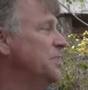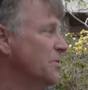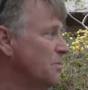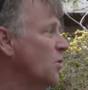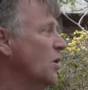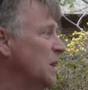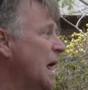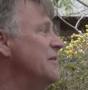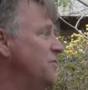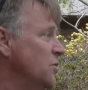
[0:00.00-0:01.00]
the more
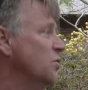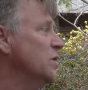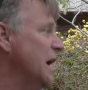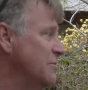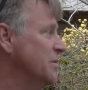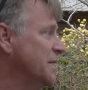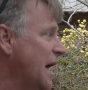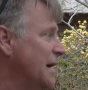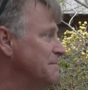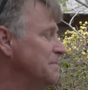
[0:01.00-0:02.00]
life you create with
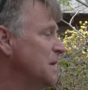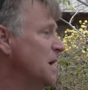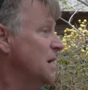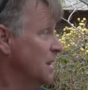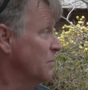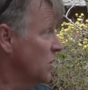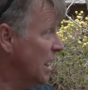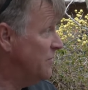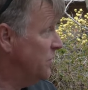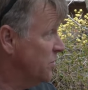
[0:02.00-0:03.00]
that. And the more
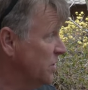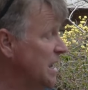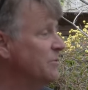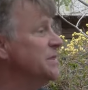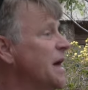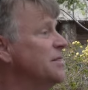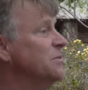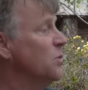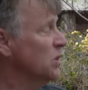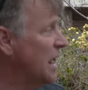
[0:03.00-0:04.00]
life you create that,
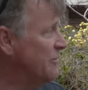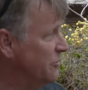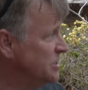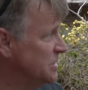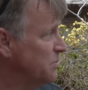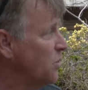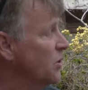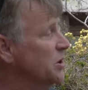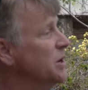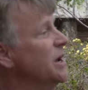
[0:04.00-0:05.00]
the more life we
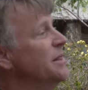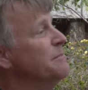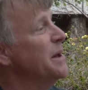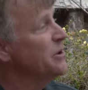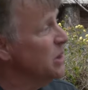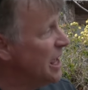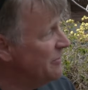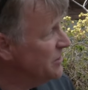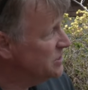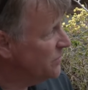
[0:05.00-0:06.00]
support. And the better
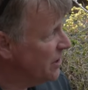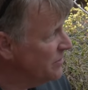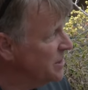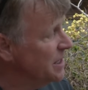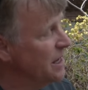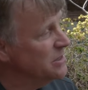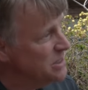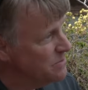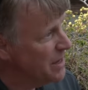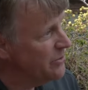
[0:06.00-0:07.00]
life is for everything
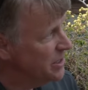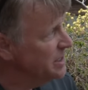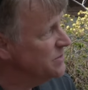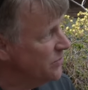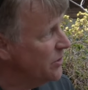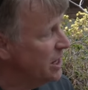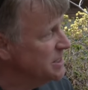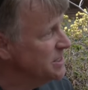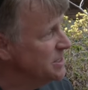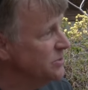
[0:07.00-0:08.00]
else, the better it is for
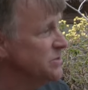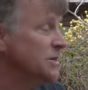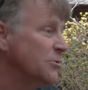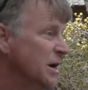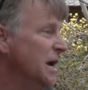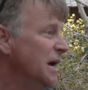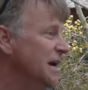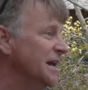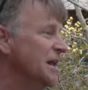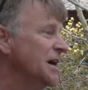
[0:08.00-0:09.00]
us too. So,
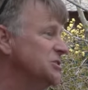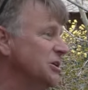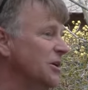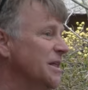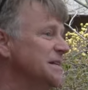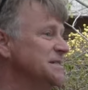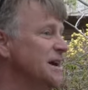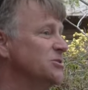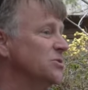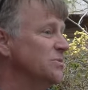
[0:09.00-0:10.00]
in a nutshell, that's natural